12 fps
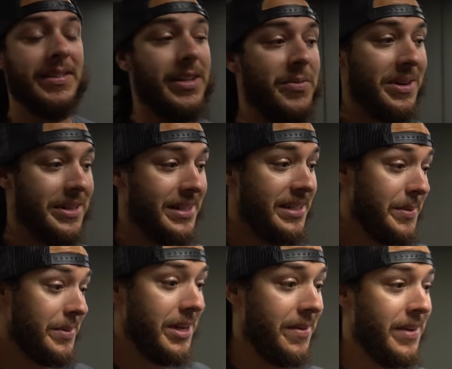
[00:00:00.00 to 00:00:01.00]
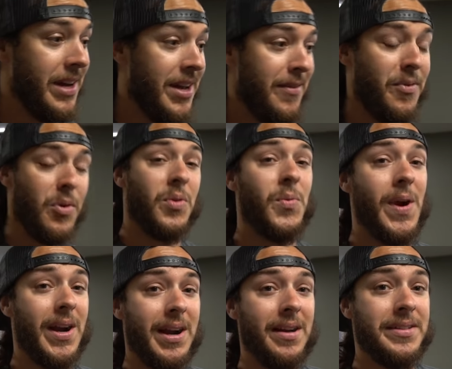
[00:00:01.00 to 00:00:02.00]
said you want to send some stuff for the
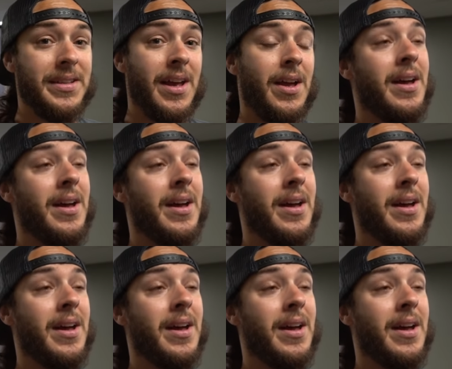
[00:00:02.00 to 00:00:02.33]
warehouse.